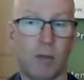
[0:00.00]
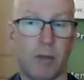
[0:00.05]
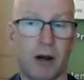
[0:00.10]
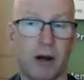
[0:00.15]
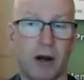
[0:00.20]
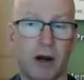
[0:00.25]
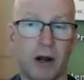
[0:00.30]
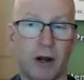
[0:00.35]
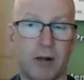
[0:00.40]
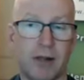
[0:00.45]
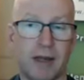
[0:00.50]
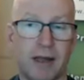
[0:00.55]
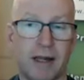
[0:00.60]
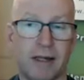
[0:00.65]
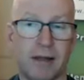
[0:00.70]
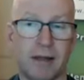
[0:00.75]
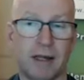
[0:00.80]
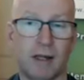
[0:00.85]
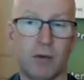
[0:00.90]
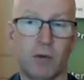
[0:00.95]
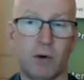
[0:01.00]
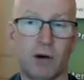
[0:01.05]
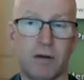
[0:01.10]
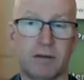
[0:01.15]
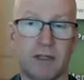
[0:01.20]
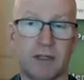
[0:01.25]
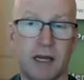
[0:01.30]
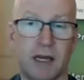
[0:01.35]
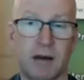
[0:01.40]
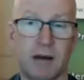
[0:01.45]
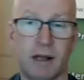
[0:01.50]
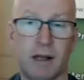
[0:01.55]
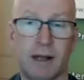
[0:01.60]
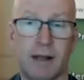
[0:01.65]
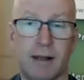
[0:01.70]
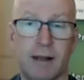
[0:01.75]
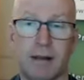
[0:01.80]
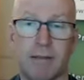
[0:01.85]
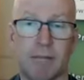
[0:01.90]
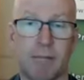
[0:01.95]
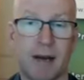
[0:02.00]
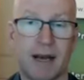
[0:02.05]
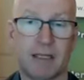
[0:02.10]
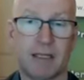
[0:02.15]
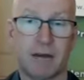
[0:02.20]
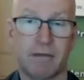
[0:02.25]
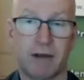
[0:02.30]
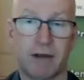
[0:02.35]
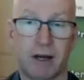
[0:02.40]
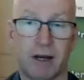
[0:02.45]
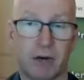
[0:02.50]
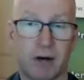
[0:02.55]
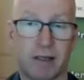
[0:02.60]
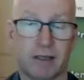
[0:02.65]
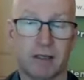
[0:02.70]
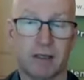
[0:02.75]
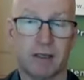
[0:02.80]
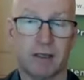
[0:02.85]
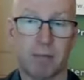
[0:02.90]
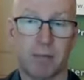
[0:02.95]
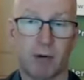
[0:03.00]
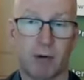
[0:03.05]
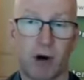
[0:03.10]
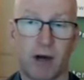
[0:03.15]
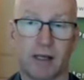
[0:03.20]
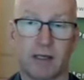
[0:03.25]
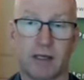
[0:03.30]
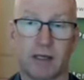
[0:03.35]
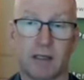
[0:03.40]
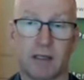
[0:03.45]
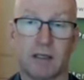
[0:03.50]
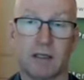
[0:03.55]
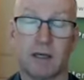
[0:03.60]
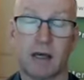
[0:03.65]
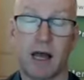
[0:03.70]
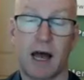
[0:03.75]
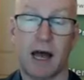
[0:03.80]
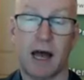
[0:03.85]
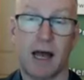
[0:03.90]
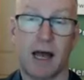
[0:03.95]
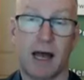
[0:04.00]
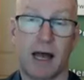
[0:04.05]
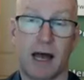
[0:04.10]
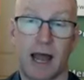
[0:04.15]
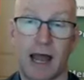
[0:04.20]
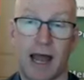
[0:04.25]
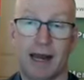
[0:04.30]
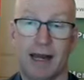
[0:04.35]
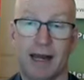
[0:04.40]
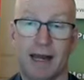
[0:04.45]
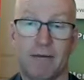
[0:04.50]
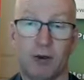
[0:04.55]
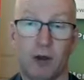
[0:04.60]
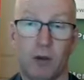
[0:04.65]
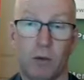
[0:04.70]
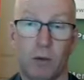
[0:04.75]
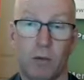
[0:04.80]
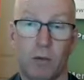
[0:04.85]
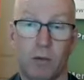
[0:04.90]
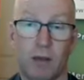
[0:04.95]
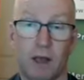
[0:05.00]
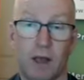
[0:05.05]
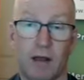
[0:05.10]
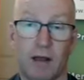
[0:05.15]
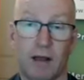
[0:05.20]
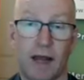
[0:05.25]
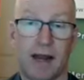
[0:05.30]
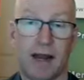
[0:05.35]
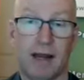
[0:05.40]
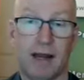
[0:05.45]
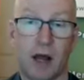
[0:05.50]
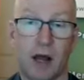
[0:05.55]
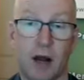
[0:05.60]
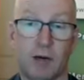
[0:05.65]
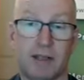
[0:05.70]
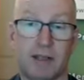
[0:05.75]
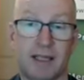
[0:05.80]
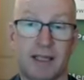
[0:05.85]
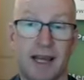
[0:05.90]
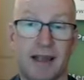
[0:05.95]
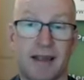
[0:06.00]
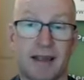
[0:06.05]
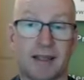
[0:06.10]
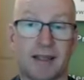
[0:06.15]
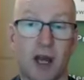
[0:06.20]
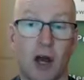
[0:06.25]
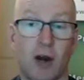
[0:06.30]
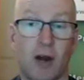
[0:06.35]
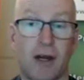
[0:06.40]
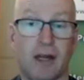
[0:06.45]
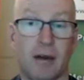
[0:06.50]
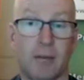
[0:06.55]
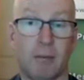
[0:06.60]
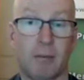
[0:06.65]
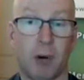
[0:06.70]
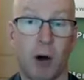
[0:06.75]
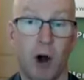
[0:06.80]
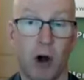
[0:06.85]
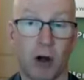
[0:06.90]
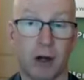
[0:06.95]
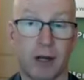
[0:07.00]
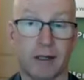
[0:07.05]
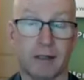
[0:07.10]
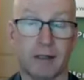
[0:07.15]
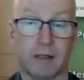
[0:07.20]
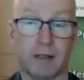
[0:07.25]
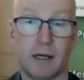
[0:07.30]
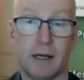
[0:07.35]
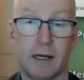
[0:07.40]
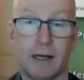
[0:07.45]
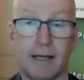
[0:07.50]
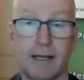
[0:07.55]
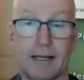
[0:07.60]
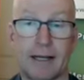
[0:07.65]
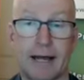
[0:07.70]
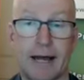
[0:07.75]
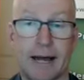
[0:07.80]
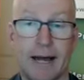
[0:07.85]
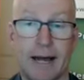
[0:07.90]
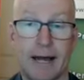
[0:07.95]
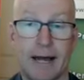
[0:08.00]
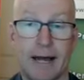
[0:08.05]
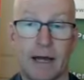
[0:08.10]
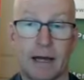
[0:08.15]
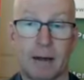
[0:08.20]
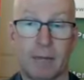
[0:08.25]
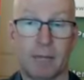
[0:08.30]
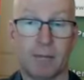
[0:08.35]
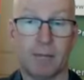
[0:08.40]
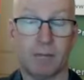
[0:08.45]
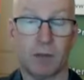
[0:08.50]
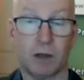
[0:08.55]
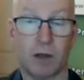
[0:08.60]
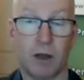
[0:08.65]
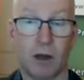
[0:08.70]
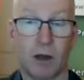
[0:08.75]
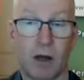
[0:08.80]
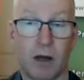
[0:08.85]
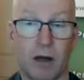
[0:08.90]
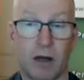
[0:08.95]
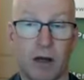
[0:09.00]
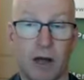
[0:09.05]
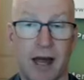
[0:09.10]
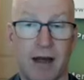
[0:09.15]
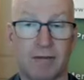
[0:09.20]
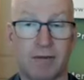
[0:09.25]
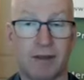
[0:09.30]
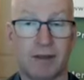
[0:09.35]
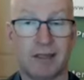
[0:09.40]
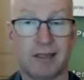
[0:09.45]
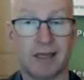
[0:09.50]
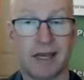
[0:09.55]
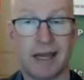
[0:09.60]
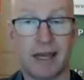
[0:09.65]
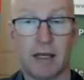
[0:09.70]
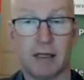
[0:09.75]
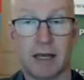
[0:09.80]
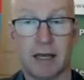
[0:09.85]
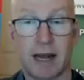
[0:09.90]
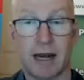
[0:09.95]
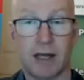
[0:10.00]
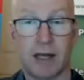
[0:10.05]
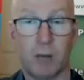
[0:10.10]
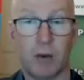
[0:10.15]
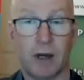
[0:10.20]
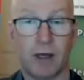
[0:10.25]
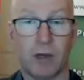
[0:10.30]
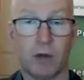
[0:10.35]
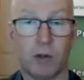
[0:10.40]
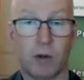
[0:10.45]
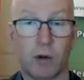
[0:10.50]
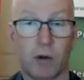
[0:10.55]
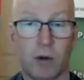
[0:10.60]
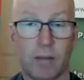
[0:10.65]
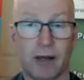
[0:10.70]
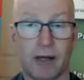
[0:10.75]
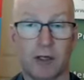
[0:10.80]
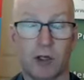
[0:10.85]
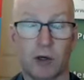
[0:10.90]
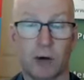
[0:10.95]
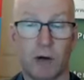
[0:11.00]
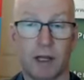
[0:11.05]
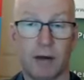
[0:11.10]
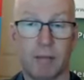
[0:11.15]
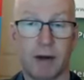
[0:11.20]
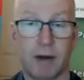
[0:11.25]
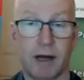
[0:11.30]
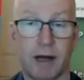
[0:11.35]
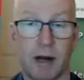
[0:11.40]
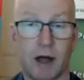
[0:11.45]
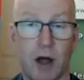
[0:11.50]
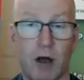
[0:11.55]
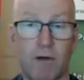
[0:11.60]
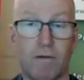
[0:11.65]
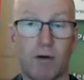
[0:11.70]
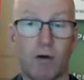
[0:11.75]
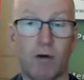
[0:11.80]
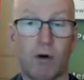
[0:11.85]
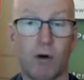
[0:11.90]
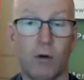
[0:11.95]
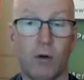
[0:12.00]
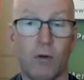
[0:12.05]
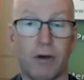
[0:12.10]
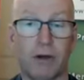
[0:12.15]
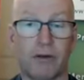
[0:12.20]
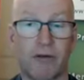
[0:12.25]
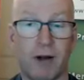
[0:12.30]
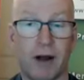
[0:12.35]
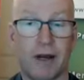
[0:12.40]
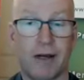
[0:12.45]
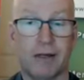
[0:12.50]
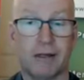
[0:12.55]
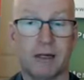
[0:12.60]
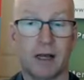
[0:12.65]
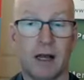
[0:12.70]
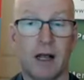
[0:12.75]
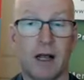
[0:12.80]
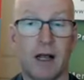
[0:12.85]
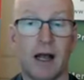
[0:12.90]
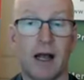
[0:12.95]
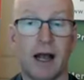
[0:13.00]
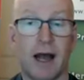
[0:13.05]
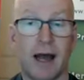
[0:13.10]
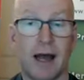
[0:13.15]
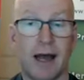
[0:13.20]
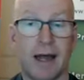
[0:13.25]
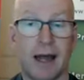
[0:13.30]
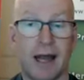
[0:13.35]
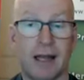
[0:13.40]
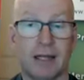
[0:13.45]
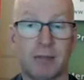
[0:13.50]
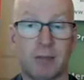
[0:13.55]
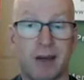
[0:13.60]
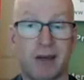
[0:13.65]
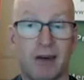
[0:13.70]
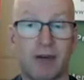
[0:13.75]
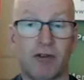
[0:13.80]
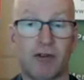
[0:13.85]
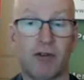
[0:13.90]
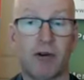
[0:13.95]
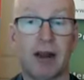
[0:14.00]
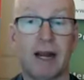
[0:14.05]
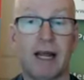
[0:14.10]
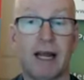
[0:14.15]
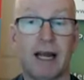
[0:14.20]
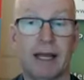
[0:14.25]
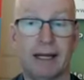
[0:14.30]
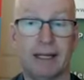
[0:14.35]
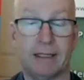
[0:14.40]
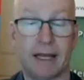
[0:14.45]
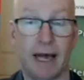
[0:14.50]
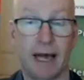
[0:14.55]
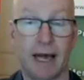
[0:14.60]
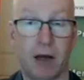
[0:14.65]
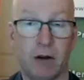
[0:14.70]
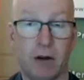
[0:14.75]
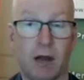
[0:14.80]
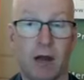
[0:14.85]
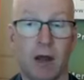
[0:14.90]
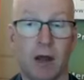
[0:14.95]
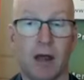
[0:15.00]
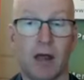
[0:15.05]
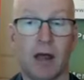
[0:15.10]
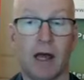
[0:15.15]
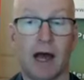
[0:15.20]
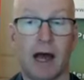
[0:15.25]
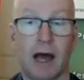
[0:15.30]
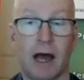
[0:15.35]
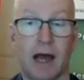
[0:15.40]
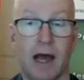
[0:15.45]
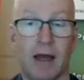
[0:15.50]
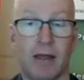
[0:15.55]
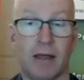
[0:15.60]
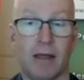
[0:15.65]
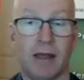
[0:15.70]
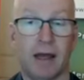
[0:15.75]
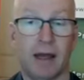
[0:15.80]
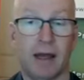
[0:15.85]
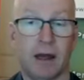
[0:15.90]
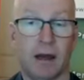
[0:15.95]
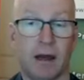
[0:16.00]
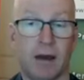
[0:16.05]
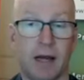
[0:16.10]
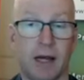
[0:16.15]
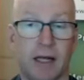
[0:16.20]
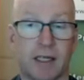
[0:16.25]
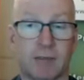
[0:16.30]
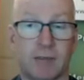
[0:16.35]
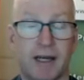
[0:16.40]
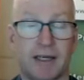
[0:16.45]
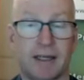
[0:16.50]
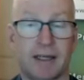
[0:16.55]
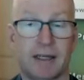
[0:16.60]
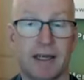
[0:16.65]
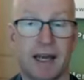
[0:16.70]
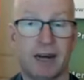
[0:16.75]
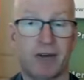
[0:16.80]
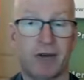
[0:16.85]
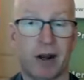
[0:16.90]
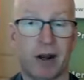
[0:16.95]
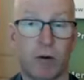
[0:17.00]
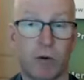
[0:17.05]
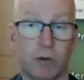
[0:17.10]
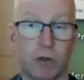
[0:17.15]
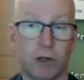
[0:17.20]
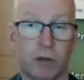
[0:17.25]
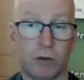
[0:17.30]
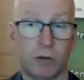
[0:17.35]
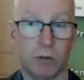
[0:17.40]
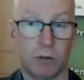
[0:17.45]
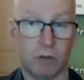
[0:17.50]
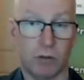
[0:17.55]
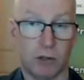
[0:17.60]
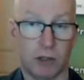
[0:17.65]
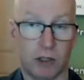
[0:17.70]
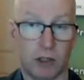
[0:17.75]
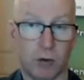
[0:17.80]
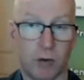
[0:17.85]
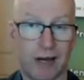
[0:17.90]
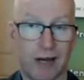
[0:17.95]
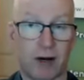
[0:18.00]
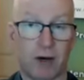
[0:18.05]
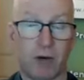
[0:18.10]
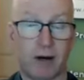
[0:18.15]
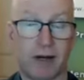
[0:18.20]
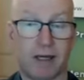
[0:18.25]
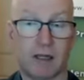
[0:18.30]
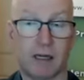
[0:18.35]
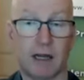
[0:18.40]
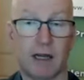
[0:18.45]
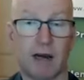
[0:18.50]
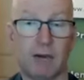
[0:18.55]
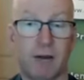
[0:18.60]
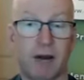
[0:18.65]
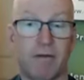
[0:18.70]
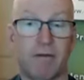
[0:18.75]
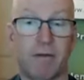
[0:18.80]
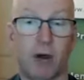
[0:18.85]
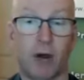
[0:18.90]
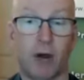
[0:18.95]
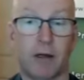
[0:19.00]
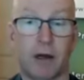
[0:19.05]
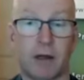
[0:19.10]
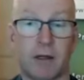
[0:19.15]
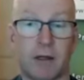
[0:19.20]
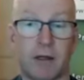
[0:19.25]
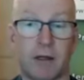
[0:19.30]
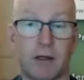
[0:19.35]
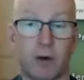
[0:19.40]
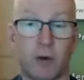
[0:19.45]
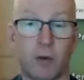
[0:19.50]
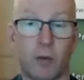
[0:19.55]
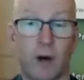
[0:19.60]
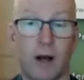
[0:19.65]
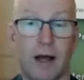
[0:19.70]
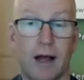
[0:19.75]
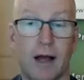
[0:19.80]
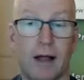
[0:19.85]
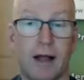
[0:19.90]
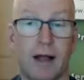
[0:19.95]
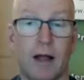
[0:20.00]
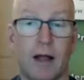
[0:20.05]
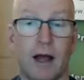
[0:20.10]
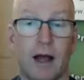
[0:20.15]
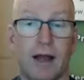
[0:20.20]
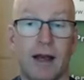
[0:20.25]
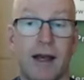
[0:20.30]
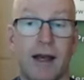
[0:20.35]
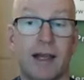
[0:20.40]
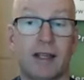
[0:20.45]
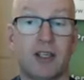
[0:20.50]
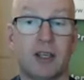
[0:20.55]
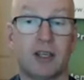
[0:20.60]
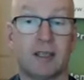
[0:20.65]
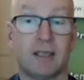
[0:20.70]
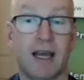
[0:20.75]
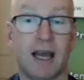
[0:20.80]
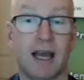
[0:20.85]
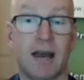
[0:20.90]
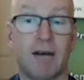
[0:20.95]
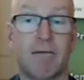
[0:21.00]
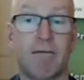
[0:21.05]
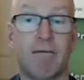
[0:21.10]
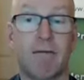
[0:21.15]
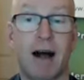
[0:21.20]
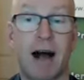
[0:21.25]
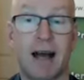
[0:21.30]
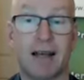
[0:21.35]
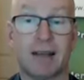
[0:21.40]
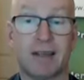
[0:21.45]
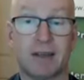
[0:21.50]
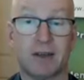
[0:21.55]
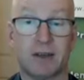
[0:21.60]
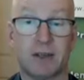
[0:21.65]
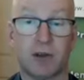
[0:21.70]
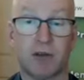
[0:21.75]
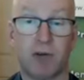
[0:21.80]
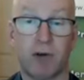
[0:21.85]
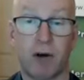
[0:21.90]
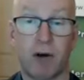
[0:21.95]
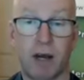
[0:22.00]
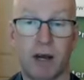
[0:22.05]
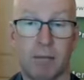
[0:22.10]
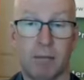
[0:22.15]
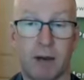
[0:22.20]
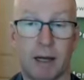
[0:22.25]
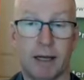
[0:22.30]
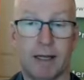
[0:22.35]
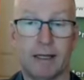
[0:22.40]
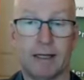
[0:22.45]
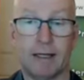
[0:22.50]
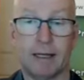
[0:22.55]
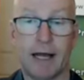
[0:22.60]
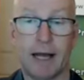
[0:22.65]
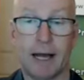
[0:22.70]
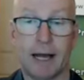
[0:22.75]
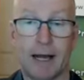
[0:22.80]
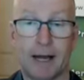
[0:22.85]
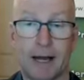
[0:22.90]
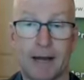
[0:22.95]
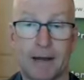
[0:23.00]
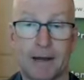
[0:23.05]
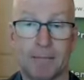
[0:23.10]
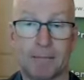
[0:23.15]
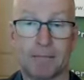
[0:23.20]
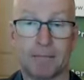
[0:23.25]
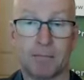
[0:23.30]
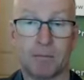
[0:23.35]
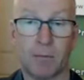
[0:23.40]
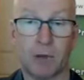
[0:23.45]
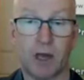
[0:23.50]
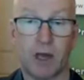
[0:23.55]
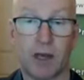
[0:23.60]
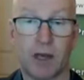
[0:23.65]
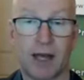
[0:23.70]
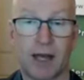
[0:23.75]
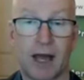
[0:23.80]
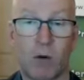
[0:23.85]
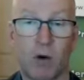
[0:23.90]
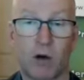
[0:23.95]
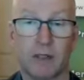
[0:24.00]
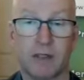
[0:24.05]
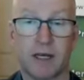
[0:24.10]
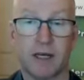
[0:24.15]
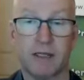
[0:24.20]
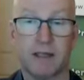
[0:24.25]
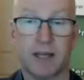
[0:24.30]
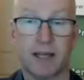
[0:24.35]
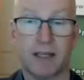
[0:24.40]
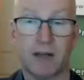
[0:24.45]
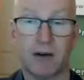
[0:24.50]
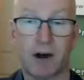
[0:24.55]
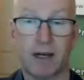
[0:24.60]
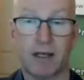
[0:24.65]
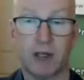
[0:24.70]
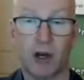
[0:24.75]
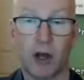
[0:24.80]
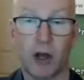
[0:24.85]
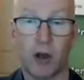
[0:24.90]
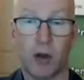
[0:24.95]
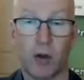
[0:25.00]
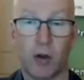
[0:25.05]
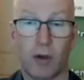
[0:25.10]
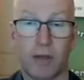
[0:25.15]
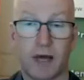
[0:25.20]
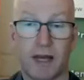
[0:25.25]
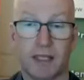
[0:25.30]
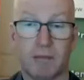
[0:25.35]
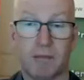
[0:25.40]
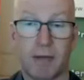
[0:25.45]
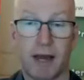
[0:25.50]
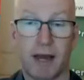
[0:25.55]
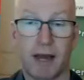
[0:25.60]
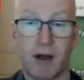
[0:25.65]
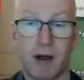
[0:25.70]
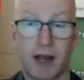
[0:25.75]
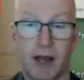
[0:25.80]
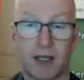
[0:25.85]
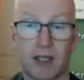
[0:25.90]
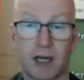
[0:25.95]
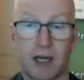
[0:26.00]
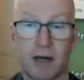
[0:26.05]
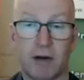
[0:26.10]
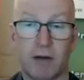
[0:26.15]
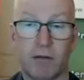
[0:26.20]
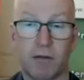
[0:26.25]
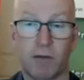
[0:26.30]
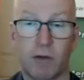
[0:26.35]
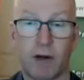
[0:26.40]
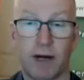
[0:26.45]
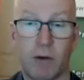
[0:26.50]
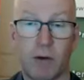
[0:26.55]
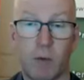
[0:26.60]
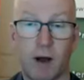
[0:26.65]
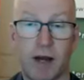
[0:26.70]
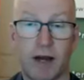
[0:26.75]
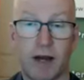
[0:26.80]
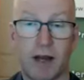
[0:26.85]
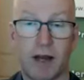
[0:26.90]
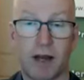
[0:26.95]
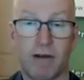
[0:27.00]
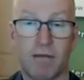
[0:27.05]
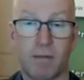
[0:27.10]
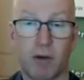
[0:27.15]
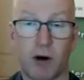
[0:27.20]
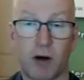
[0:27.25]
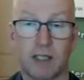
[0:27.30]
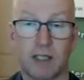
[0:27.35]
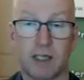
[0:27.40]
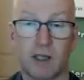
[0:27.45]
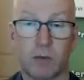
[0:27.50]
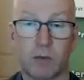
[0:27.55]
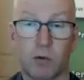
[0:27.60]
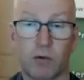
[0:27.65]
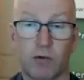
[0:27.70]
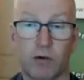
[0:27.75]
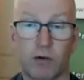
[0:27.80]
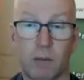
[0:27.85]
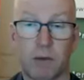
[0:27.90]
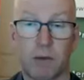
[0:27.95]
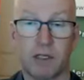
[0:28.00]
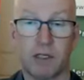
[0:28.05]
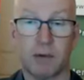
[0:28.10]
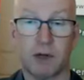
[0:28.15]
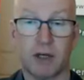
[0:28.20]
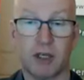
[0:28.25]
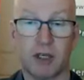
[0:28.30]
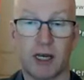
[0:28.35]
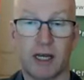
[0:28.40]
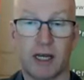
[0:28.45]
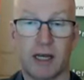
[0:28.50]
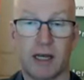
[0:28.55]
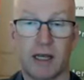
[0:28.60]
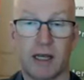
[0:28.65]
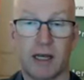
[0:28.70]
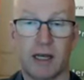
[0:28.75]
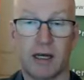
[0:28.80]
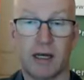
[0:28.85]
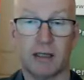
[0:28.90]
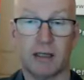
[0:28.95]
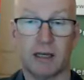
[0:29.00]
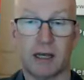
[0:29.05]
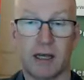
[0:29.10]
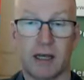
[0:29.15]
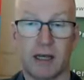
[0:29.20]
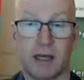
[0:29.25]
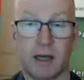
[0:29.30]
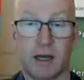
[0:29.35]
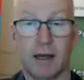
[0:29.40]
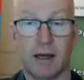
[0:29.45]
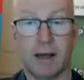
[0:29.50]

But I don't think that you would have seen massive increases in prices. And I would say that's only in pockets. I'd have to see exactly where you're talking about, Julie, but overall the trend has been trickling down and they're expecting that trickle to increase a little bit further to, let's just say, a fast stream. Kay Wong says, that's great to know. Thanks, mate. I actually really wonder if prices will drop, especially in the inner city.